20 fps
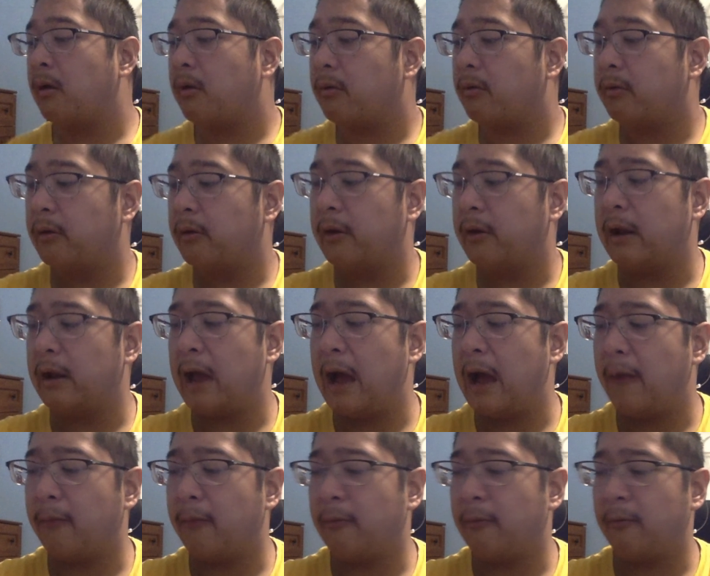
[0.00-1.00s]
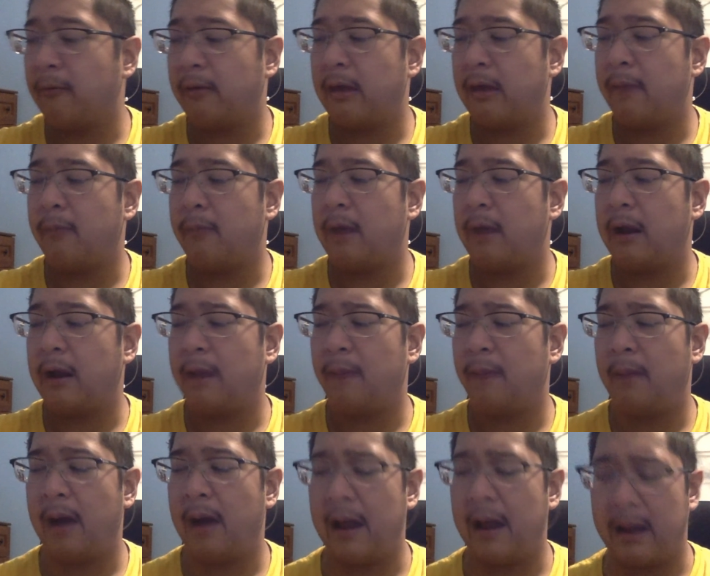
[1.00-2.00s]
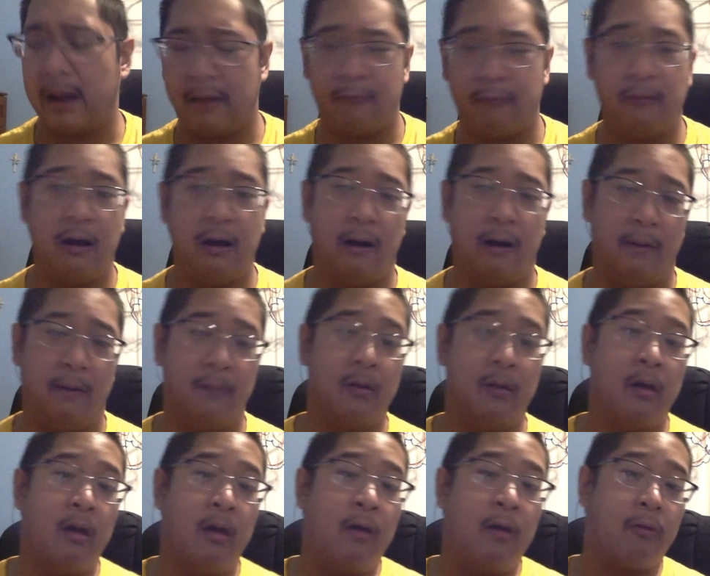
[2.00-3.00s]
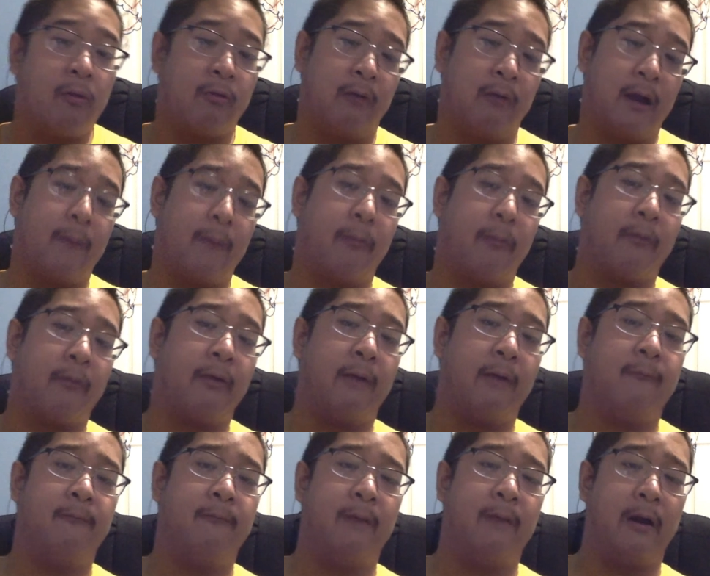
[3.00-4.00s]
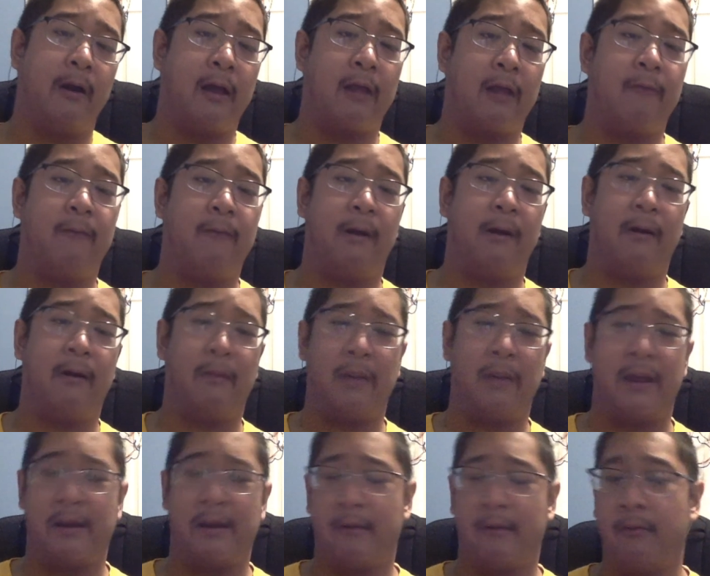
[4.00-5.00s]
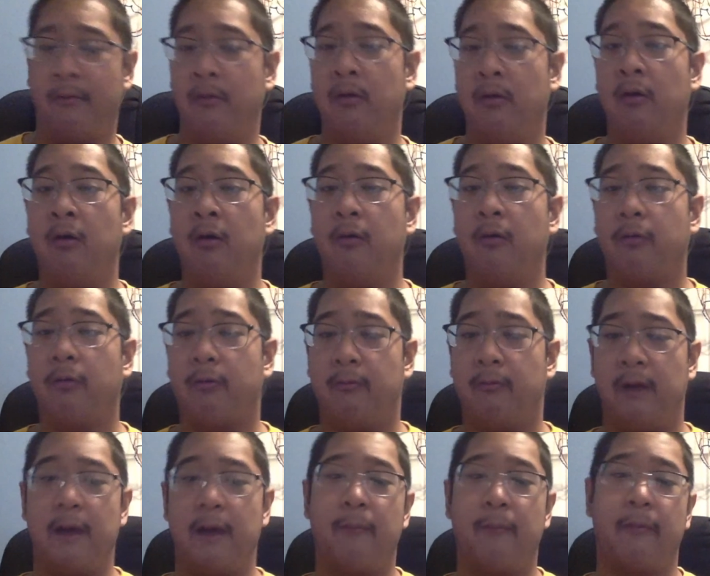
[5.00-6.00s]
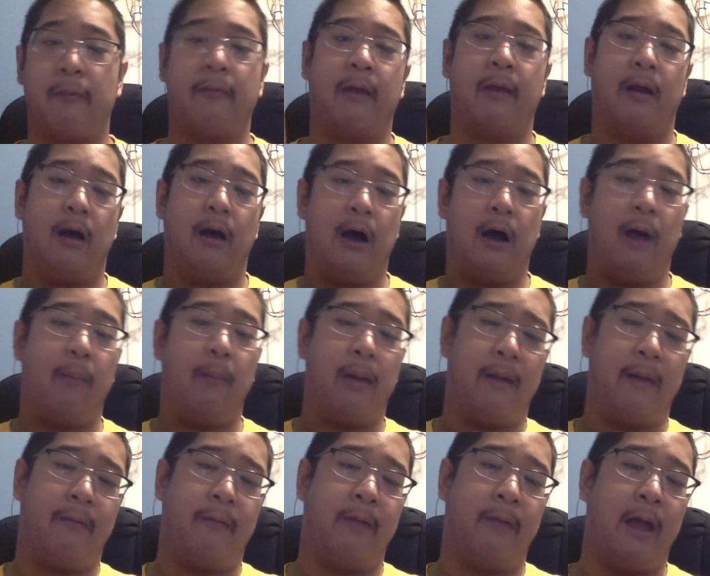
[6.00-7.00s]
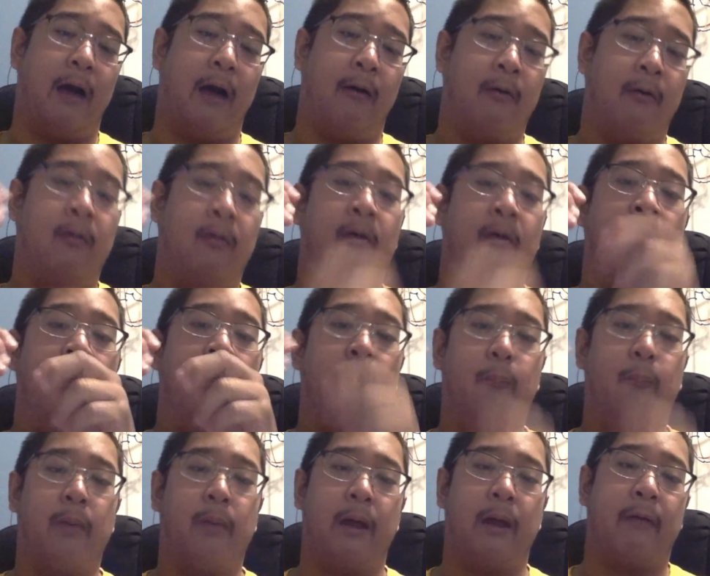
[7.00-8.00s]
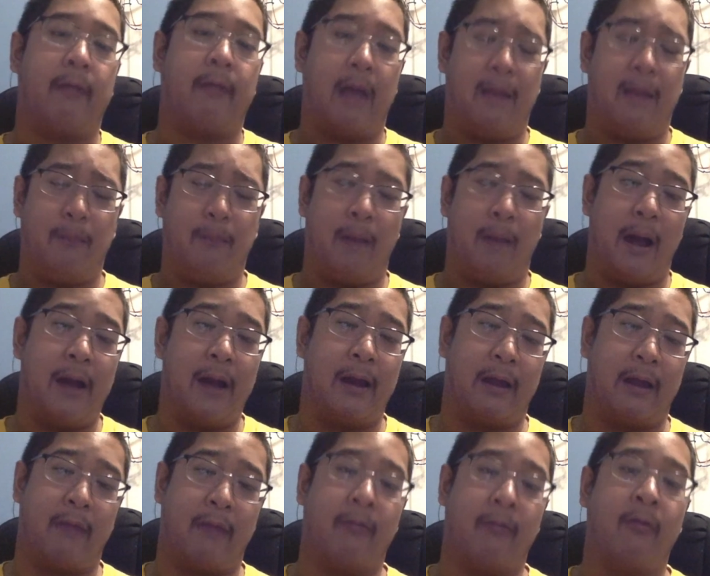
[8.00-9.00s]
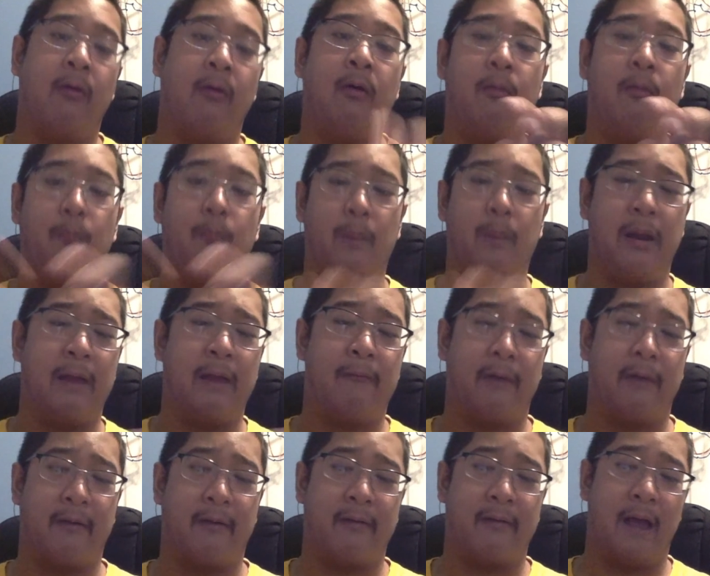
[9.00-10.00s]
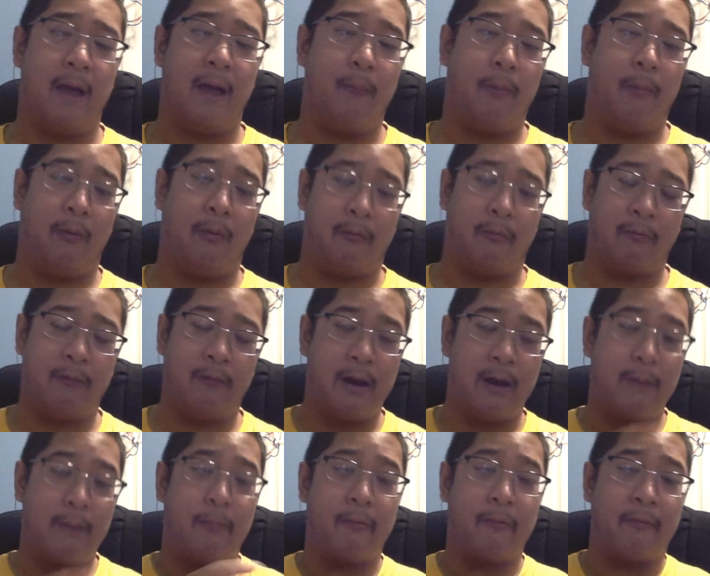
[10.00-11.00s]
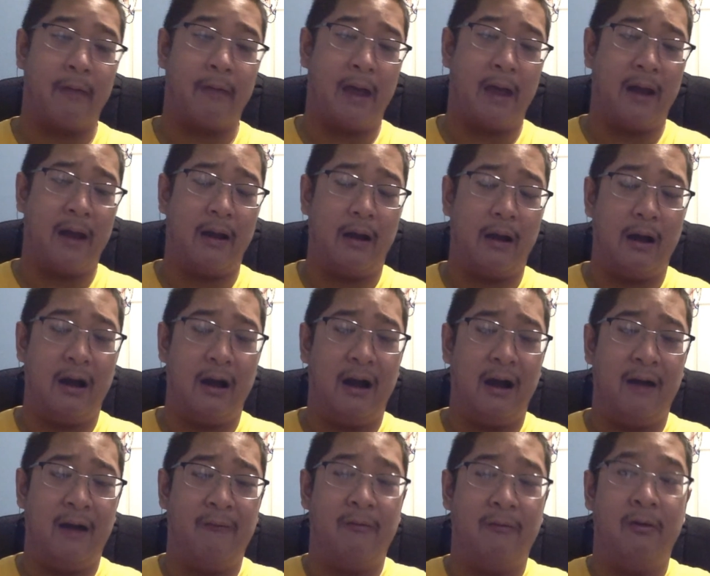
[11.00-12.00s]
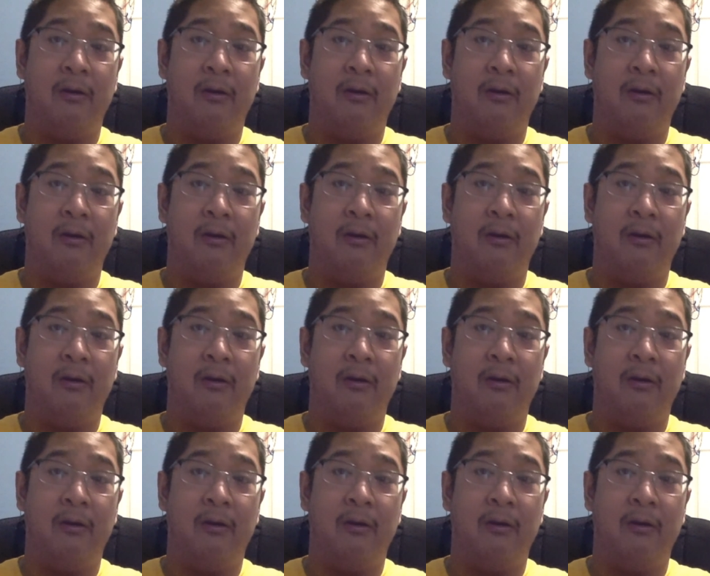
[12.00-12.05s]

So you're going to have to keep that in mind as well. 20% variance value means 20% up and down, plus and minus, meaning, for example, 20% of